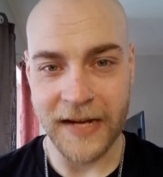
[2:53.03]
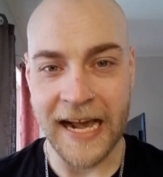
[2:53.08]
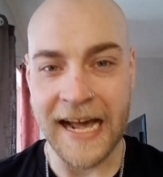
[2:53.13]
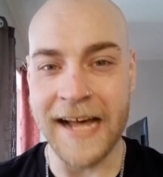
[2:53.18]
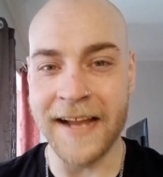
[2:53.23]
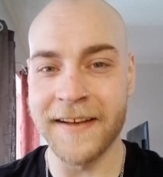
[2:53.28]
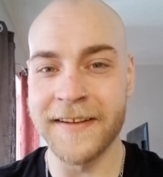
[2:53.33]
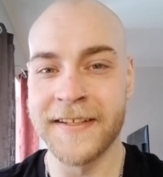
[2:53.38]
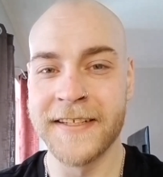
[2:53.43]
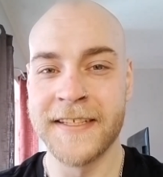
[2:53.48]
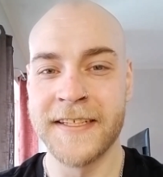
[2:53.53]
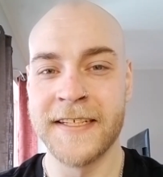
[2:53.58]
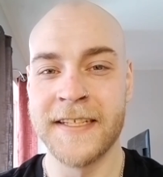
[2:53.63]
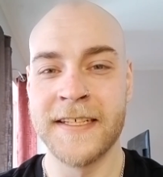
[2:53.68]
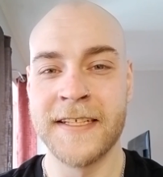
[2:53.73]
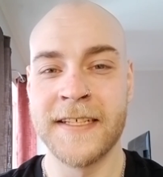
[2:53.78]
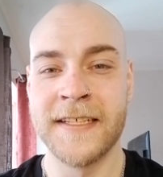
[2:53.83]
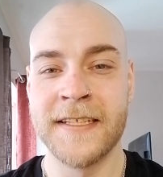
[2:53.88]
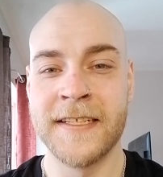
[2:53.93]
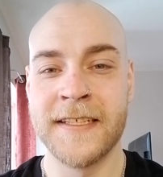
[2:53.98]
And,
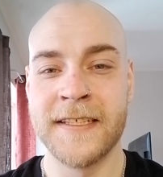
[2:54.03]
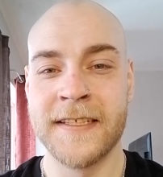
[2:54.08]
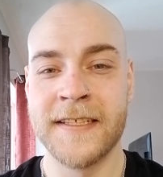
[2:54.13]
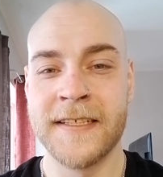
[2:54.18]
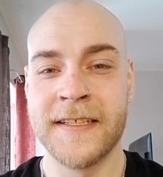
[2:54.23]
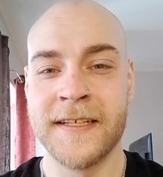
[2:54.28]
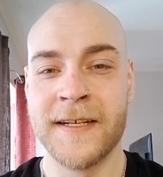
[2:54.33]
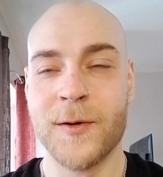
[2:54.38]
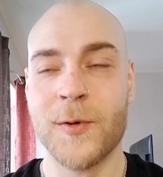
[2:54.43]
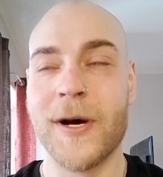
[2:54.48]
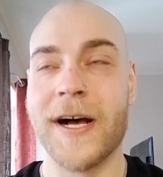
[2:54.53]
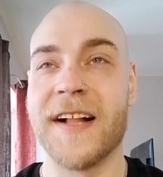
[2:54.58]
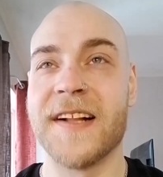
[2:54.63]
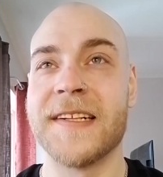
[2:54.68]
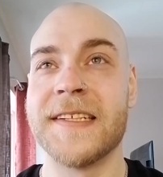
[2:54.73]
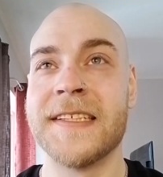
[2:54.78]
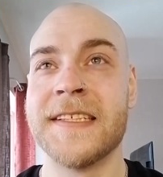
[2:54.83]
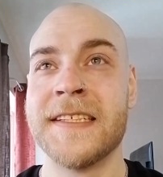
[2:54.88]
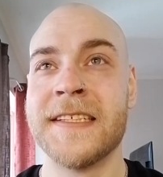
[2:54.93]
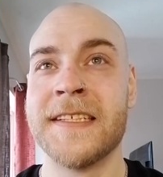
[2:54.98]

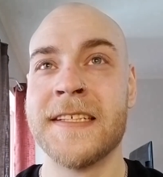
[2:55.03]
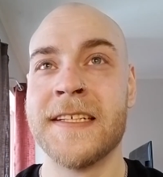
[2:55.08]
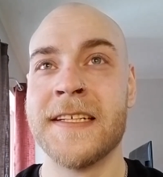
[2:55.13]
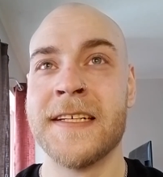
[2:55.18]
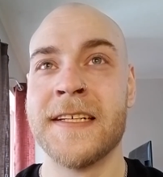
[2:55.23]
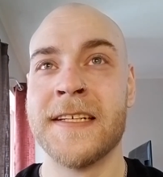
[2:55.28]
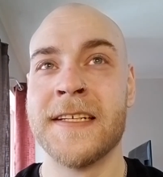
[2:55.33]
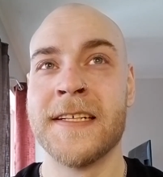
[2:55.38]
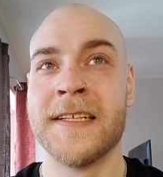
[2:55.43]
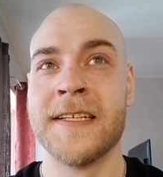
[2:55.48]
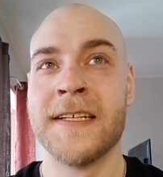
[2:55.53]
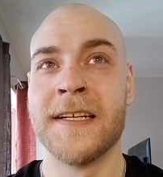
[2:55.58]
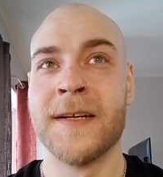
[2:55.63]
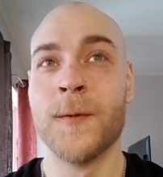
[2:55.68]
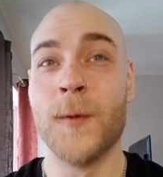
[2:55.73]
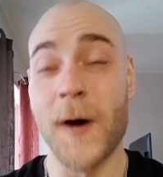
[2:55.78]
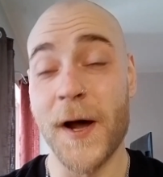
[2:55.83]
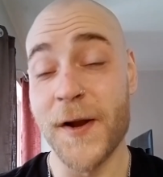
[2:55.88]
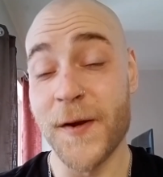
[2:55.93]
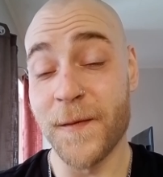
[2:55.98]
well,
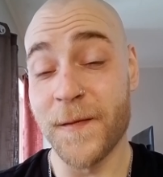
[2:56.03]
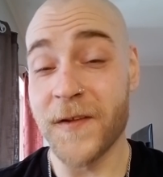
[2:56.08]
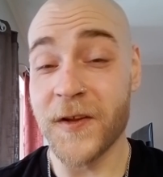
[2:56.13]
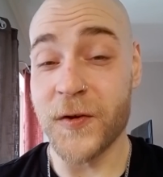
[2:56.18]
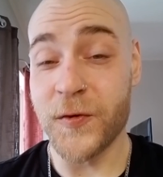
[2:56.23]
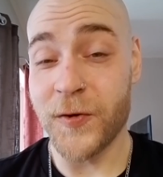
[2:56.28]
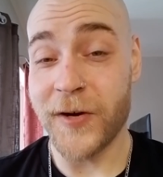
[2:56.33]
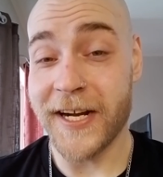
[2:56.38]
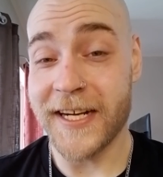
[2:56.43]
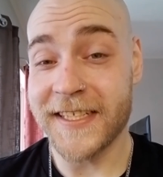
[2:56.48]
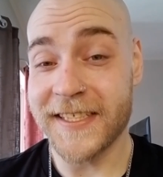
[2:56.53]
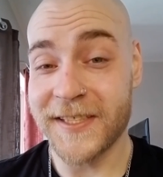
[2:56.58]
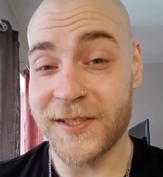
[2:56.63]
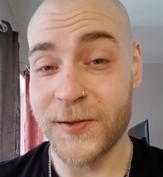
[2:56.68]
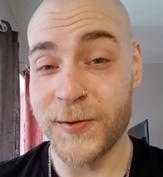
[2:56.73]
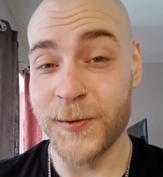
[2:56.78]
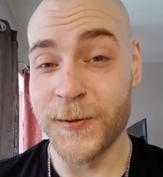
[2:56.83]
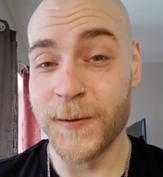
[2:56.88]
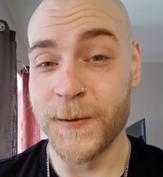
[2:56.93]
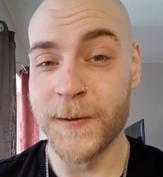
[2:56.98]
one of the tricks
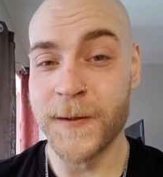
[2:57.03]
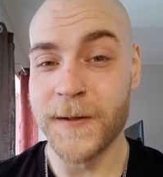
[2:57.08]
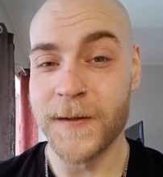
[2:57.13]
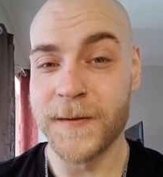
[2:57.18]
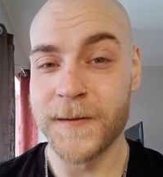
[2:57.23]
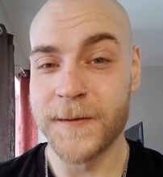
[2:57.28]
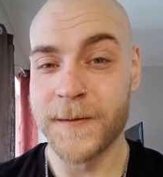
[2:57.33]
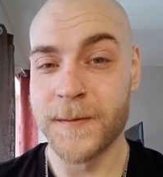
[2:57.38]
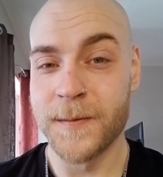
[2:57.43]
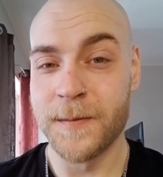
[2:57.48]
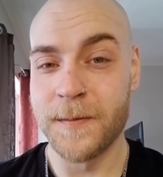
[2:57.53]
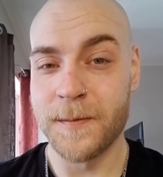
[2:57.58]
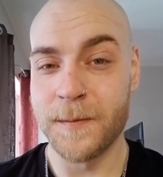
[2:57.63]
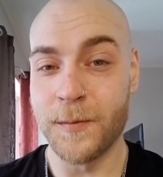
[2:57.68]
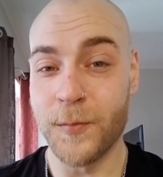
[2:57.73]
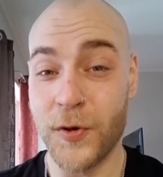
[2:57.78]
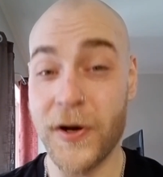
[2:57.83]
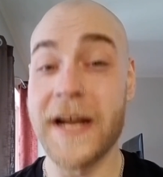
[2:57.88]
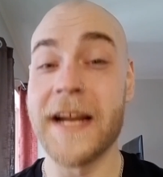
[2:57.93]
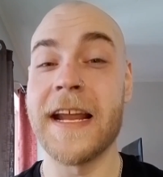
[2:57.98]
to
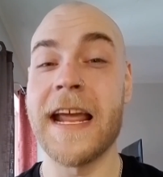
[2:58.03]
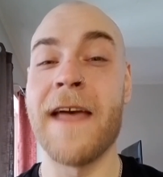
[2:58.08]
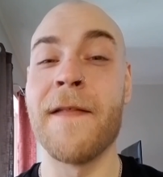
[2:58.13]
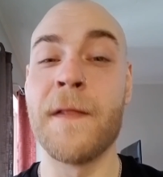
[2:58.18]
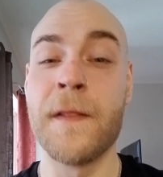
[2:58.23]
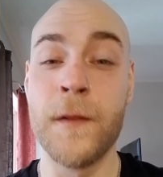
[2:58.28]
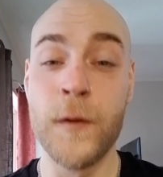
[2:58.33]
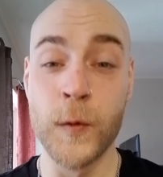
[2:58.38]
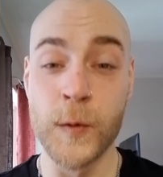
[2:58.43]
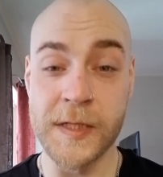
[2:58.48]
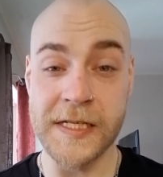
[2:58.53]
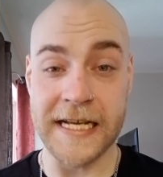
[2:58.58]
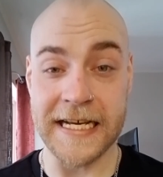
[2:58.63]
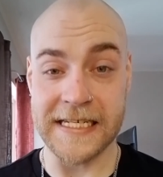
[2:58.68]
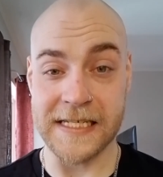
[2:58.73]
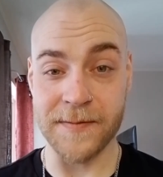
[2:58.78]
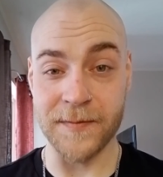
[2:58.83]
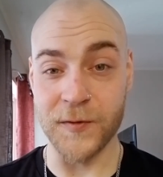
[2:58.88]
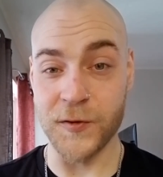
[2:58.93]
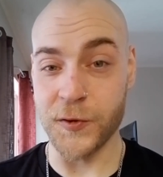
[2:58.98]
bring
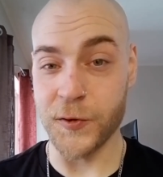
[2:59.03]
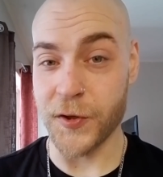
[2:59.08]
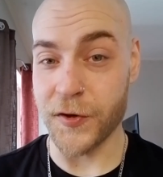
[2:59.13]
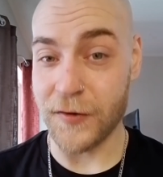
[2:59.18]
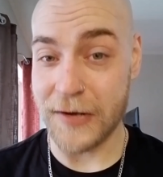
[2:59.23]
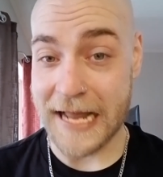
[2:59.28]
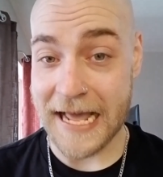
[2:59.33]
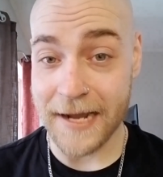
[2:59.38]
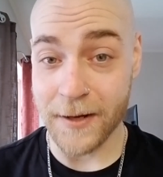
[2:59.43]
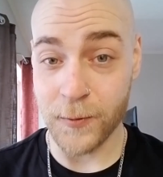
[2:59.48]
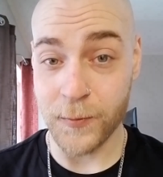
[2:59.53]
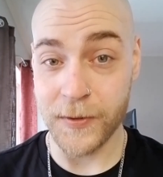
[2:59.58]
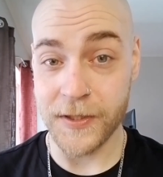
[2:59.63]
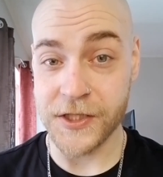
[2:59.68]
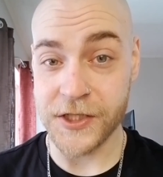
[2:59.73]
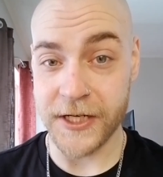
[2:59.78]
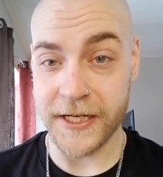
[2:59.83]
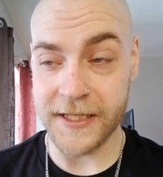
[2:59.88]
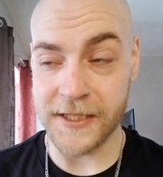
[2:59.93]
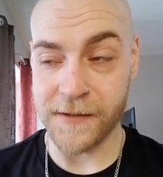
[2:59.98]
enthusiasm to your
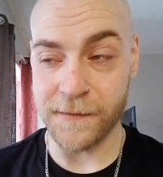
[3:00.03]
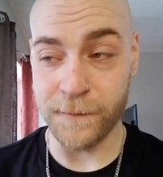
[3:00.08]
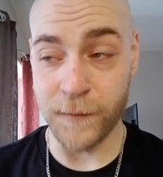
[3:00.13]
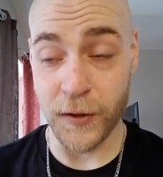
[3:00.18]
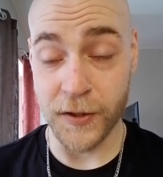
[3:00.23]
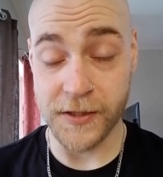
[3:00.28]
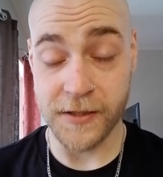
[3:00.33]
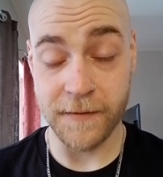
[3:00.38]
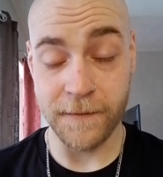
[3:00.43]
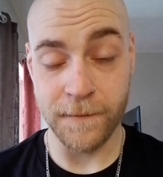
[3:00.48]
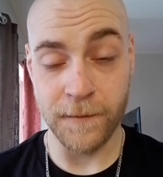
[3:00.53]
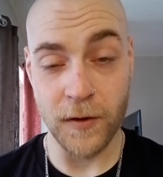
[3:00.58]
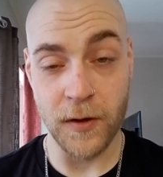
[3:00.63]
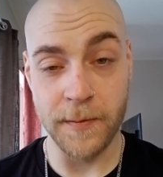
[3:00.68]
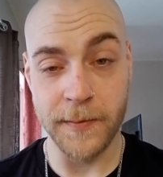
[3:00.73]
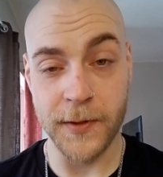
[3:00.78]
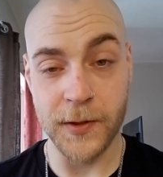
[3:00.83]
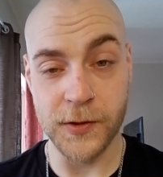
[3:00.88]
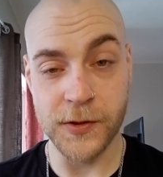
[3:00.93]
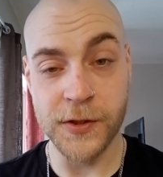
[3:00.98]
language is first and
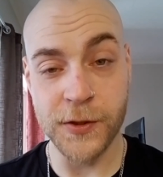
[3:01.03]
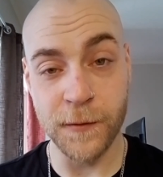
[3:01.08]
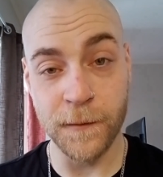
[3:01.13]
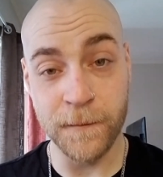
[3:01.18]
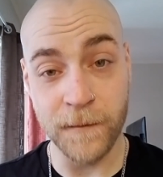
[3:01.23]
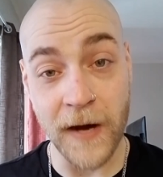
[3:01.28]
foremost to